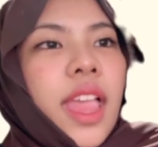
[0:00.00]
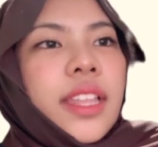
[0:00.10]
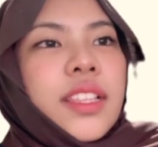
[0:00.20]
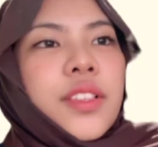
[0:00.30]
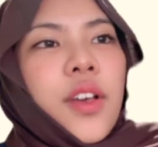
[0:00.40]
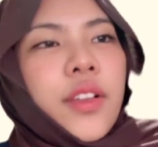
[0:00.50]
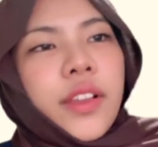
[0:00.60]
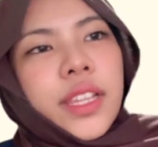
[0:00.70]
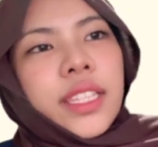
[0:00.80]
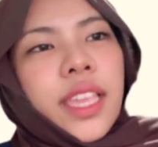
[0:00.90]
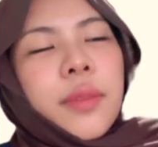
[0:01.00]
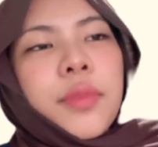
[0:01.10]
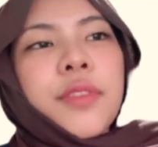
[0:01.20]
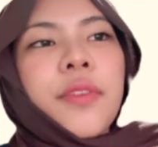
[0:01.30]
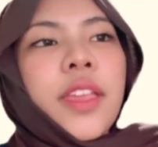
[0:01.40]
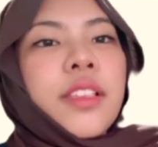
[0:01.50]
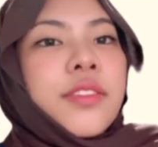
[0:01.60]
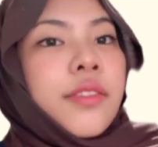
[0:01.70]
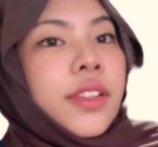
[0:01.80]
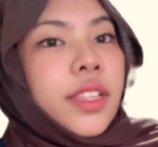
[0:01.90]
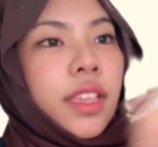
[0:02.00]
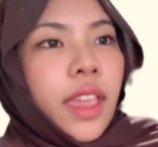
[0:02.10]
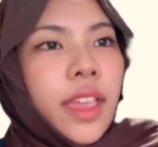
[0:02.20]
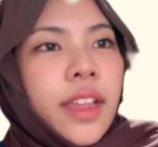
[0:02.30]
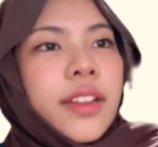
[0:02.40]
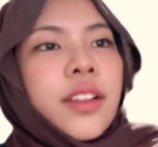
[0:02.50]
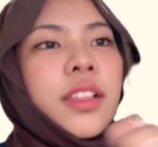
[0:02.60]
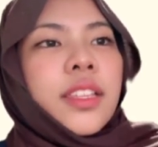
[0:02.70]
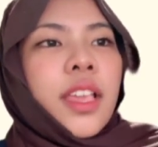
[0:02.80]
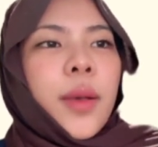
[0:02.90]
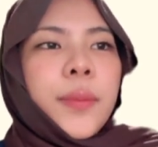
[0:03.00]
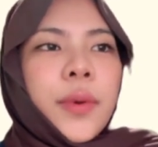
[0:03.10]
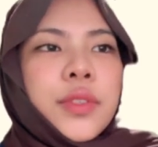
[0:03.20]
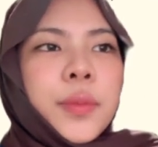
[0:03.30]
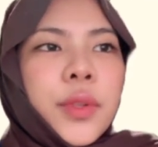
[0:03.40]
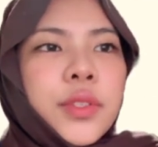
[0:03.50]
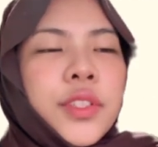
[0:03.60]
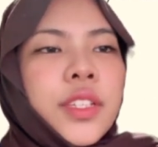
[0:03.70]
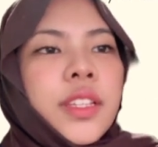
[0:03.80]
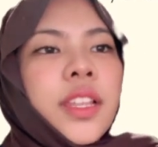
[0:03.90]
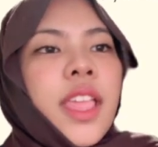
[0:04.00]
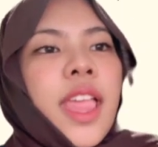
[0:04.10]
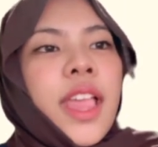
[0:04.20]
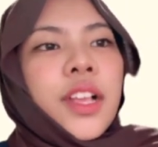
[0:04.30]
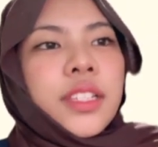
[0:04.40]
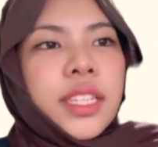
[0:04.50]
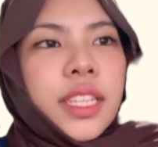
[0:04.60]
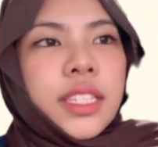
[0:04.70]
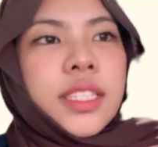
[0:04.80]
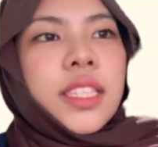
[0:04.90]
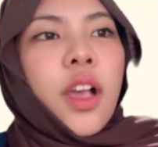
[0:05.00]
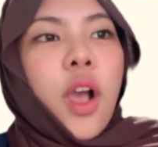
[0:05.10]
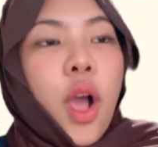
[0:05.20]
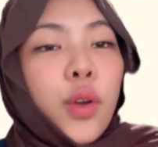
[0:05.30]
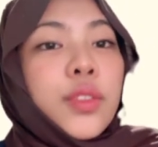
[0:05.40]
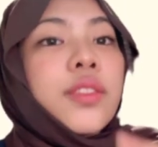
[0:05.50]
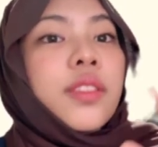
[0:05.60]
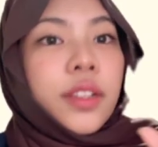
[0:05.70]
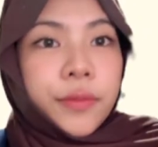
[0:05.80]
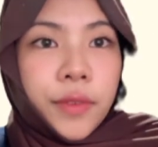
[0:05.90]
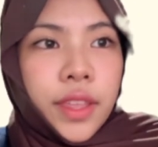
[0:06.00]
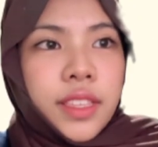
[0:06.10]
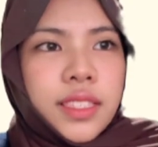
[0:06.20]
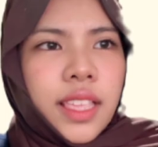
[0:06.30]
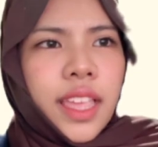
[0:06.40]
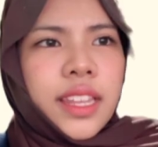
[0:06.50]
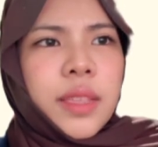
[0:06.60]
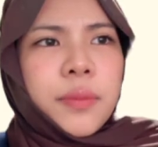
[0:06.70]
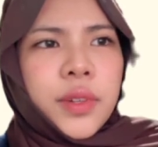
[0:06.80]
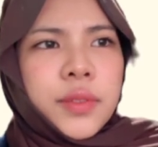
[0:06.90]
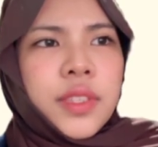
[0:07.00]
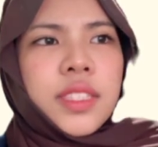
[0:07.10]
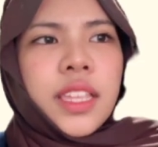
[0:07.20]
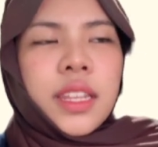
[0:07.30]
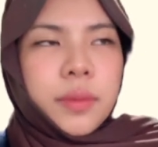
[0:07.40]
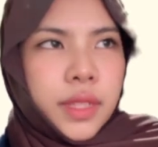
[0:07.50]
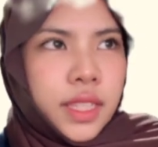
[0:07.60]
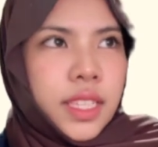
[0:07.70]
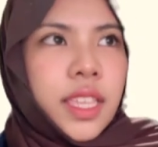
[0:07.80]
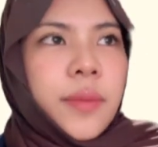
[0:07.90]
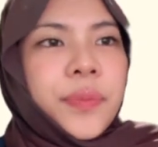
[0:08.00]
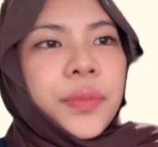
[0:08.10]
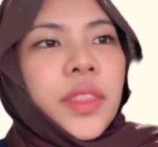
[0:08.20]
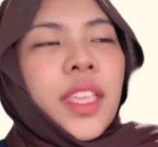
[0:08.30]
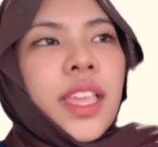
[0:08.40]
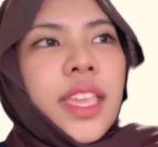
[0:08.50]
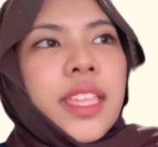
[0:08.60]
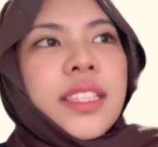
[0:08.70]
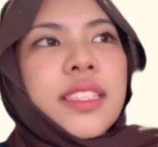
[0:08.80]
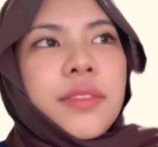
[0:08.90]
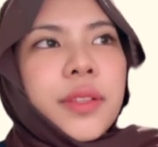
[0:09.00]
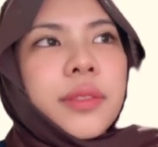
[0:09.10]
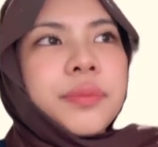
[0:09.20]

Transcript: This concrete can purify surrounding air, decompose pollution, clean its own surface, and improve sustainability in civil.